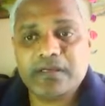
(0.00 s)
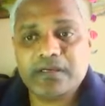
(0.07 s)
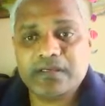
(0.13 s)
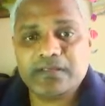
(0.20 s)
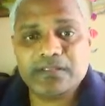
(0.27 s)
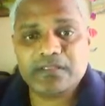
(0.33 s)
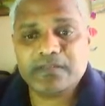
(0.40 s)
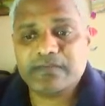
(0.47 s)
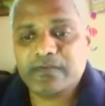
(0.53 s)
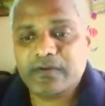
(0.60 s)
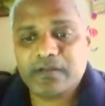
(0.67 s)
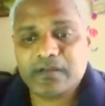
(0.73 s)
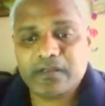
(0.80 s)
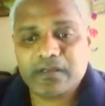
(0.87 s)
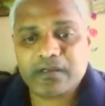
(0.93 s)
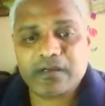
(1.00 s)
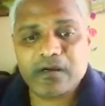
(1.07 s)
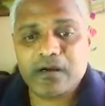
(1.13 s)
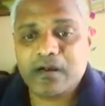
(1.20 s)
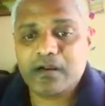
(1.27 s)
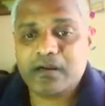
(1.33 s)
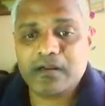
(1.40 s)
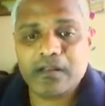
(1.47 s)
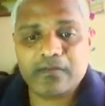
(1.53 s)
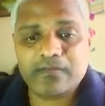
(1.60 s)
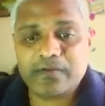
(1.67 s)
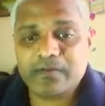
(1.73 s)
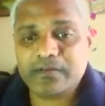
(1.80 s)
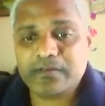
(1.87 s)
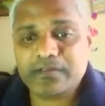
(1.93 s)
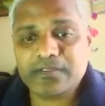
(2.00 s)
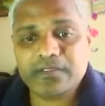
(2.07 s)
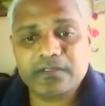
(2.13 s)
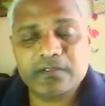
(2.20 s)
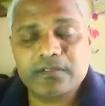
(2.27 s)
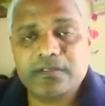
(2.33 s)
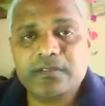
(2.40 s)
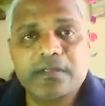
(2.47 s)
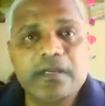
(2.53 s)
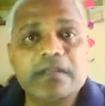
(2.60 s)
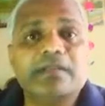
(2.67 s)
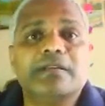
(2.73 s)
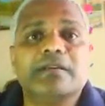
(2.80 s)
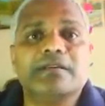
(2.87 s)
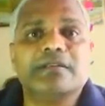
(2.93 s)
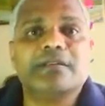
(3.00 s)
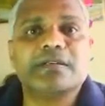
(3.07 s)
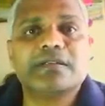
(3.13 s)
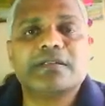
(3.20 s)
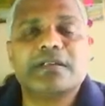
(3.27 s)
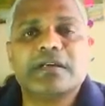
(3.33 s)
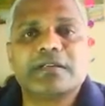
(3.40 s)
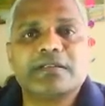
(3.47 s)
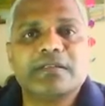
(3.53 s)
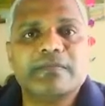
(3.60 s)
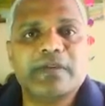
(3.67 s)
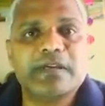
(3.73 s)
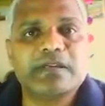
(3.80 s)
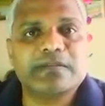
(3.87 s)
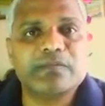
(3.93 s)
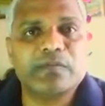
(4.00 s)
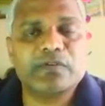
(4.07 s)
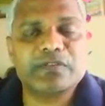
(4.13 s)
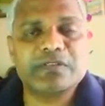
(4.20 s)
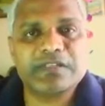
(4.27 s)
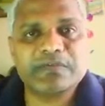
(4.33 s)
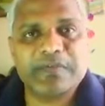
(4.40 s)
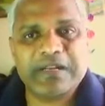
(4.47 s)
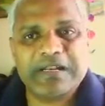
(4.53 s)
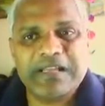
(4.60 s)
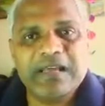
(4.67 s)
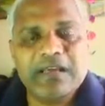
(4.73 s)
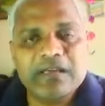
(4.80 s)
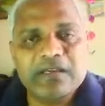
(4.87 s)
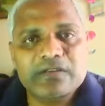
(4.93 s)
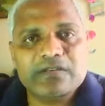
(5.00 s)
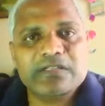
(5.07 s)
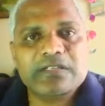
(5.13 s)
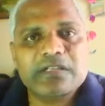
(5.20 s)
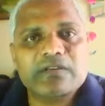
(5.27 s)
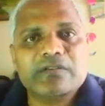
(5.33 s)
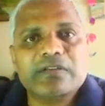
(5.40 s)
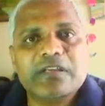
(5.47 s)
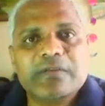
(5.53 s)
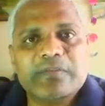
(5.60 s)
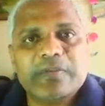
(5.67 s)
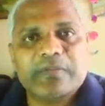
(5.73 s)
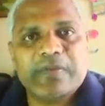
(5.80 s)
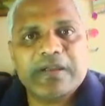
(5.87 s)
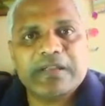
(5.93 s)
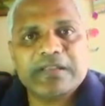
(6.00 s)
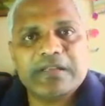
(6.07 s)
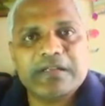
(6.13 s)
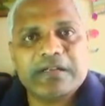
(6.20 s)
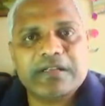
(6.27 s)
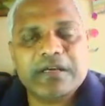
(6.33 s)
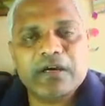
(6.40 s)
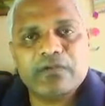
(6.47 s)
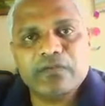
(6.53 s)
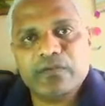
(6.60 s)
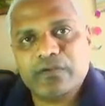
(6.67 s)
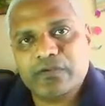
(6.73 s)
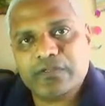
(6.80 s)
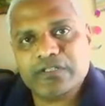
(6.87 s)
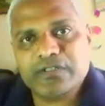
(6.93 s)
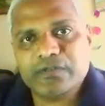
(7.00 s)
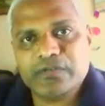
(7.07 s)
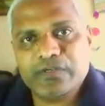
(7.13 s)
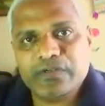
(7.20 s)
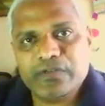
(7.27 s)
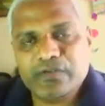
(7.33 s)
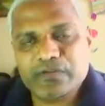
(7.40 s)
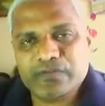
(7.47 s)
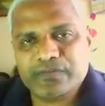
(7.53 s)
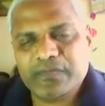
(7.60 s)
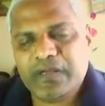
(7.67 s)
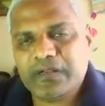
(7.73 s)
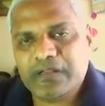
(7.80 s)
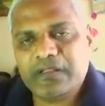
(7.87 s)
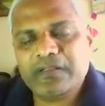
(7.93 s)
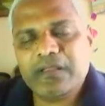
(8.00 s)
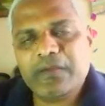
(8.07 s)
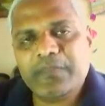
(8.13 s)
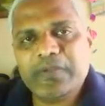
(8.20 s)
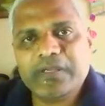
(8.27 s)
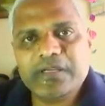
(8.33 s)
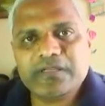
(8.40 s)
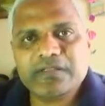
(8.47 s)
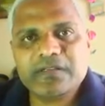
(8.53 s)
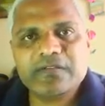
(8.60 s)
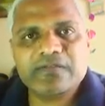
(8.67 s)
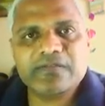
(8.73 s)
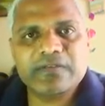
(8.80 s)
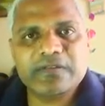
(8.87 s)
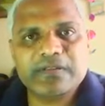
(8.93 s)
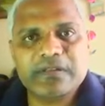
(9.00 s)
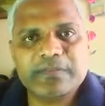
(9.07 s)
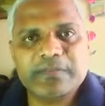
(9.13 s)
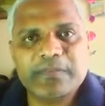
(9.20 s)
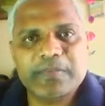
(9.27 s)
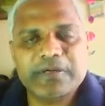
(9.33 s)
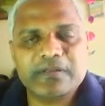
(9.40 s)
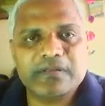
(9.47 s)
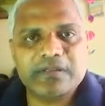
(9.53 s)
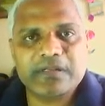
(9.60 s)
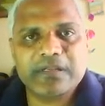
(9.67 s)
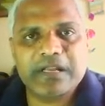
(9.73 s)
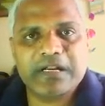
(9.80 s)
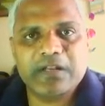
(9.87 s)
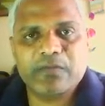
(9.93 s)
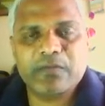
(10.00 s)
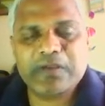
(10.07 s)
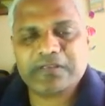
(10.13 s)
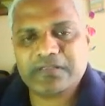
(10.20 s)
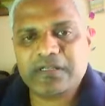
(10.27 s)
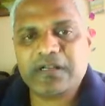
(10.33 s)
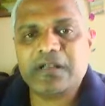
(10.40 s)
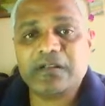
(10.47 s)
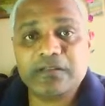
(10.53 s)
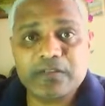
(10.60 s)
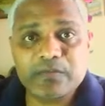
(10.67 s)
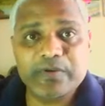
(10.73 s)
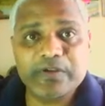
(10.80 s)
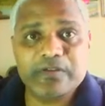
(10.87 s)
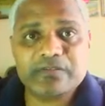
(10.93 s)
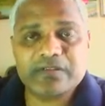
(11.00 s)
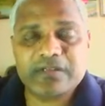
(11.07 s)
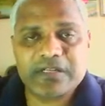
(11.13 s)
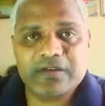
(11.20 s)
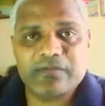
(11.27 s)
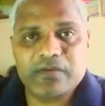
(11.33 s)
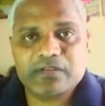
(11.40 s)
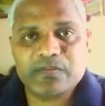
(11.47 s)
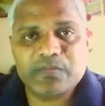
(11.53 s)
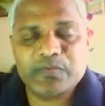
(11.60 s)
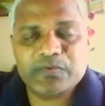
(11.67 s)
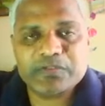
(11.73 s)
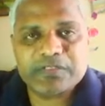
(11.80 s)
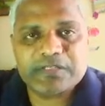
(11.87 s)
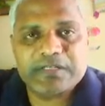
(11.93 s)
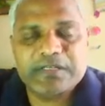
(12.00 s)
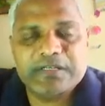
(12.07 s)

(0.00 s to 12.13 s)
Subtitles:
just for a card or for your journal, anything just actually makes more sense. But you just have to keep in mind that how you are actually going to use and the application of that particular candle wax. There are other videos that I have also posted